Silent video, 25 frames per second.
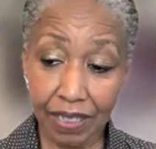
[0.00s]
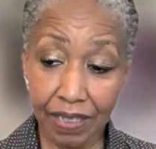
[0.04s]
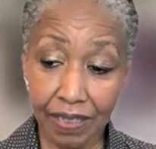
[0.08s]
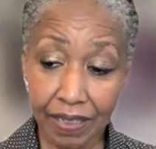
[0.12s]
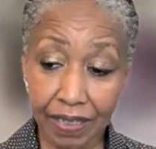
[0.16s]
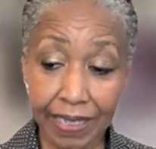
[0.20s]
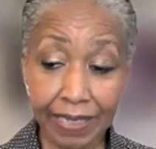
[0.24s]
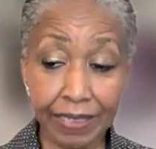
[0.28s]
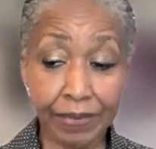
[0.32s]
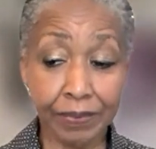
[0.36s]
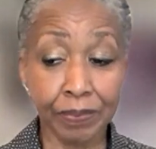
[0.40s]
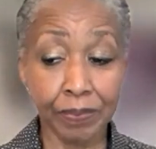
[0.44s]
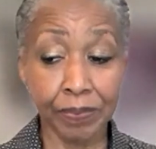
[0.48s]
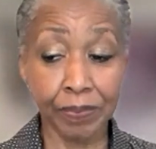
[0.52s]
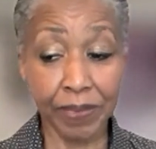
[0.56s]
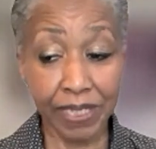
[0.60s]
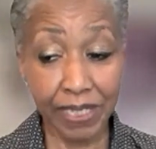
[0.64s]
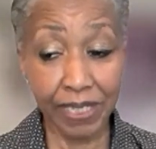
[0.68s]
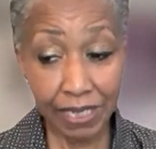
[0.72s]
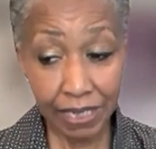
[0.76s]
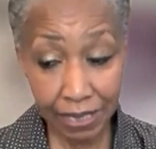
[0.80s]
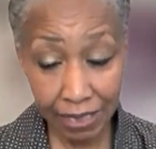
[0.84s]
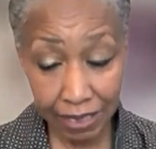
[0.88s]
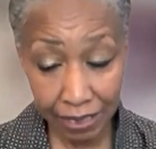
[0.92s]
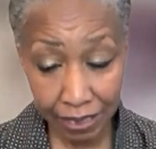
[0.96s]
like
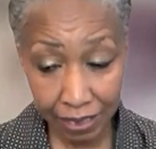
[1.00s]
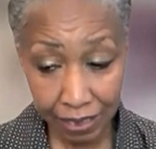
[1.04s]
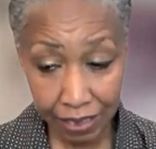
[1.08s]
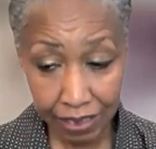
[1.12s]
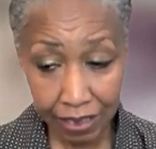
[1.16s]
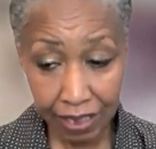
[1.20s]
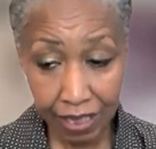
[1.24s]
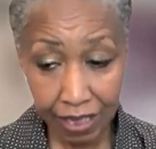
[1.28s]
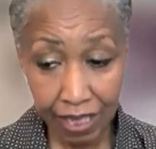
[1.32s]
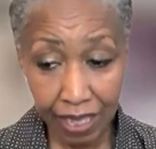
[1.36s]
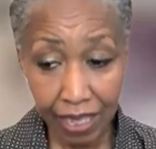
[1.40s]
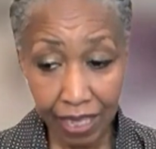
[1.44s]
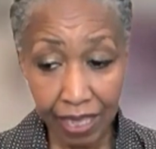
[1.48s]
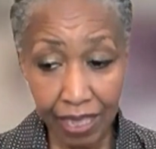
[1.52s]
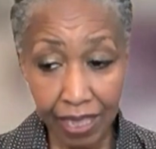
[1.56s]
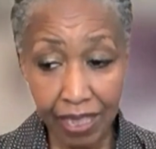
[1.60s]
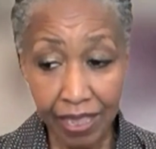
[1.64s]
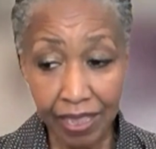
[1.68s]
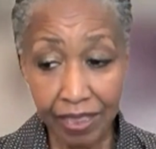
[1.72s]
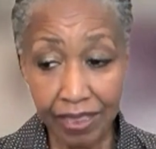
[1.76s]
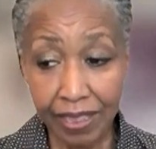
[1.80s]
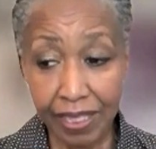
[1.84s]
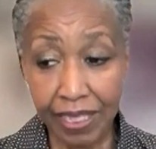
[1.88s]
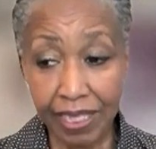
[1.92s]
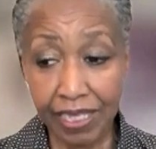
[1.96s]
many
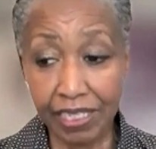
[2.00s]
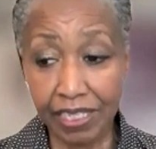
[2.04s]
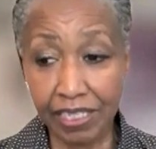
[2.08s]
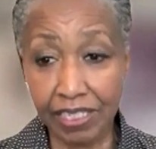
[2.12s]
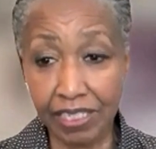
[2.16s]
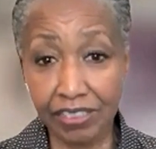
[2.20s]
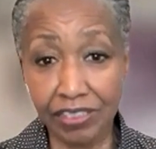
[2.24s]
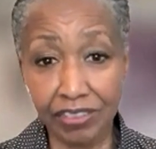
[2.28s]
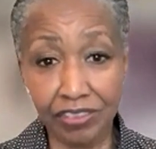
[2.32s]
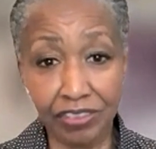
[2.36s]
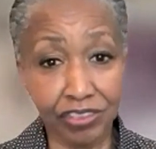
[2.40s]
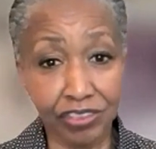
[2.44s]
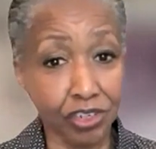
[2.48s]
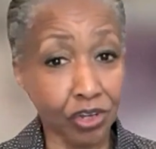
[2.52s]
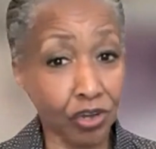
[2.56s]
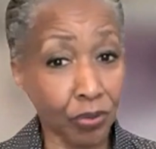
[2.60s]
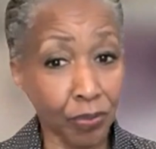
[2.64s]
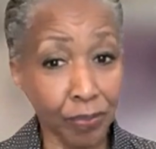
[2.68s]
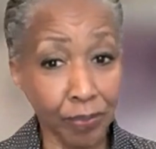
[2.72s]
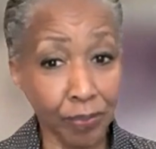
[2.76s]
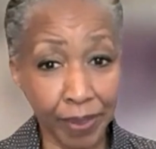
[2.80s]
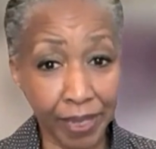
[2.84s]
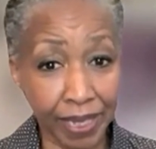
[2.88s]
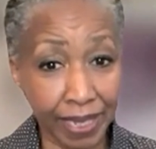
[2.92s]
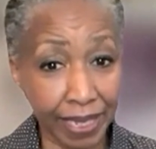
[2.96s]
that
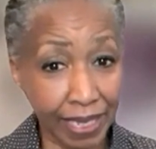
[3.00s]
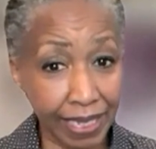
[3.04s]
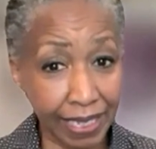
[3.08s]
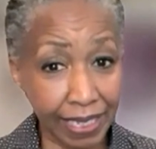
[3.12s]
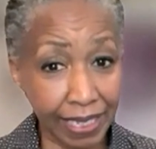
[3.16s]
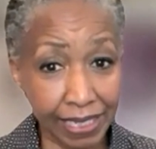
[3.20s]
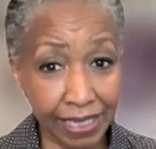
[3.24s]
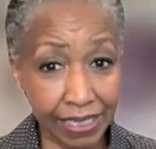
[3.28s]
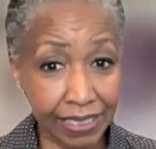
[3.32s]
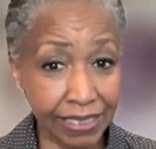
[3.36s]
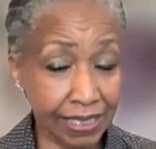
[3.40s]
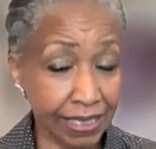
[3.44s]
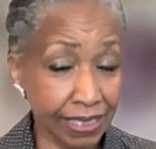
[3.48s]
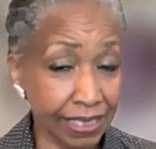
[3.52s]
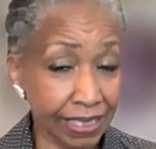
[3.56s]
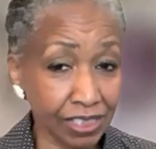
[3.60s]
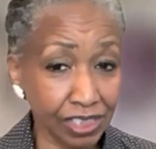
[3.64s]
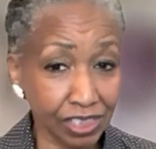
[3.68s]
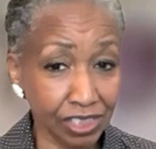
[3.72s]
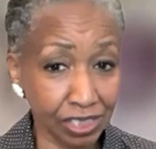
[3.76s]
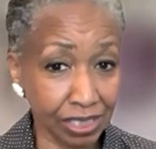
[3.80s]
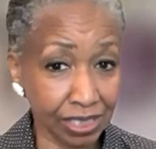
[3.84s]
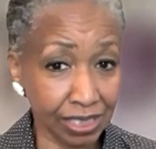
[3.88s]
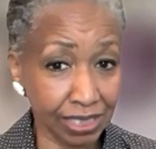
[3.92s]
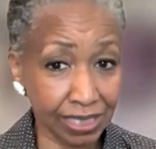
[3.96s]
don't pay
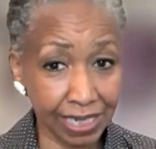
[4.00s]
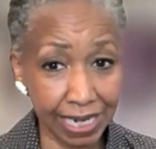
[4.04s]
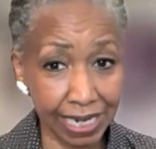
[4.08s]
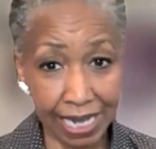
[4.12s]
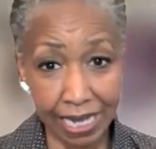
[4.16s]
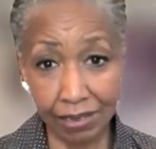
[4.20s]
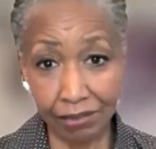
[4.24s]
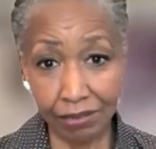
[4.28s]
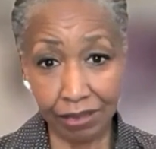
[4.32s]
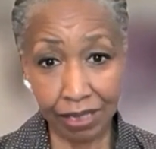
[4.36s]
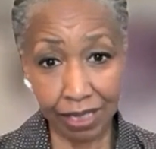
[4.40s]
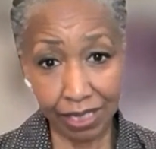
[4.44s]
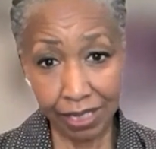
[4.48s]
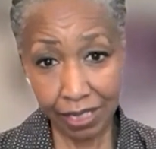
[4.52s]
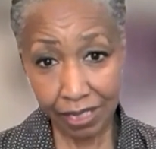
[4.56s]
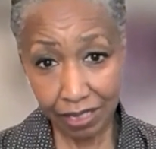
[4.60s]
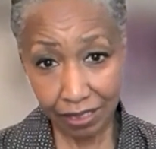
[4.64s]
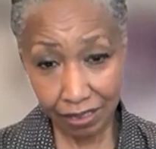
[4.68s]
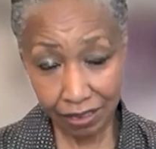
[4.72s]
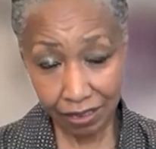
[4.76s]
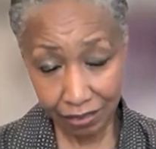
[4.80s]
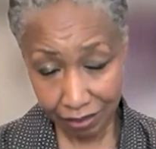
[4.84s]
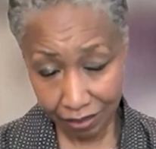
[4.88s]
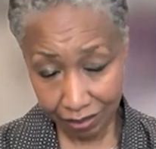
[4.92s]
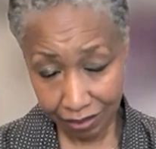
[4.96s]
attention down
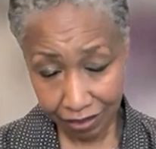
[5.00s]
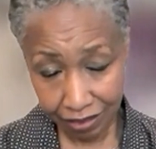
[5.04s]
there,